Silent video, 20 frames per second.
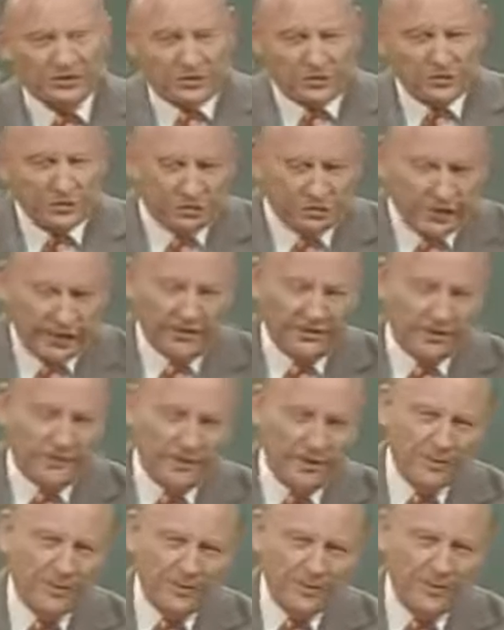to slay the
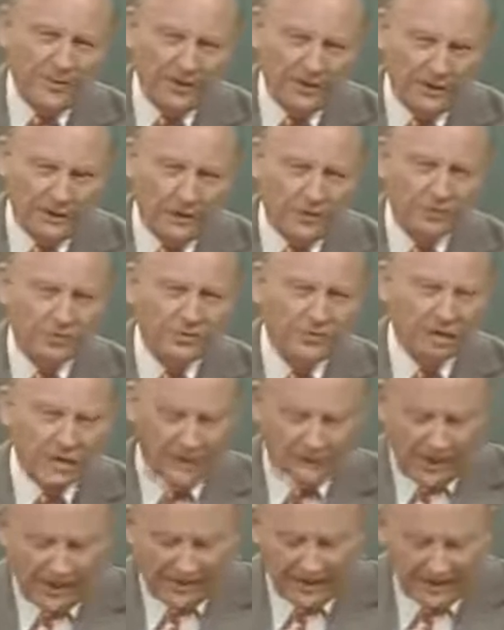people in their homes
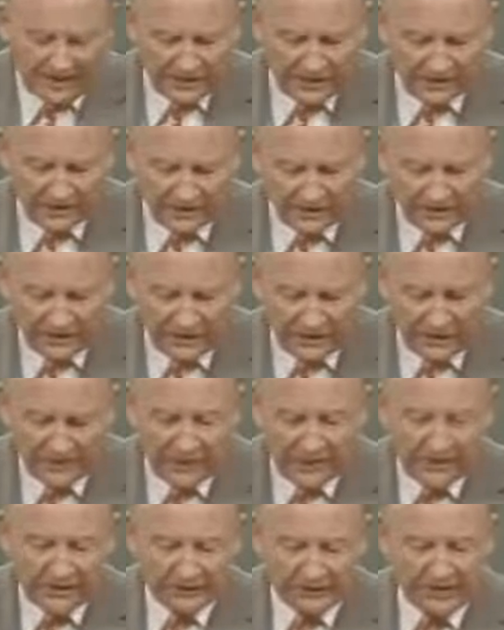by an angel of death,